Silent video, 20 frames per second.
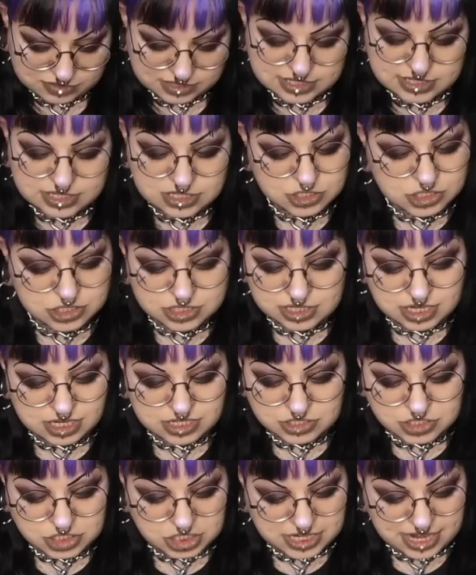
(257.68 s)
This is just a
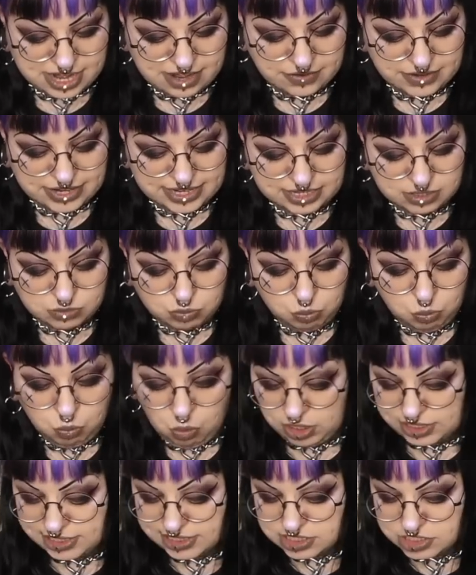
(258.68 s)
generic
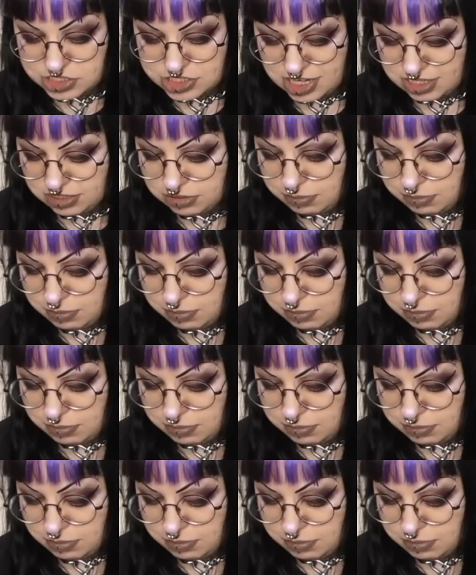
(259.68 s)
white gel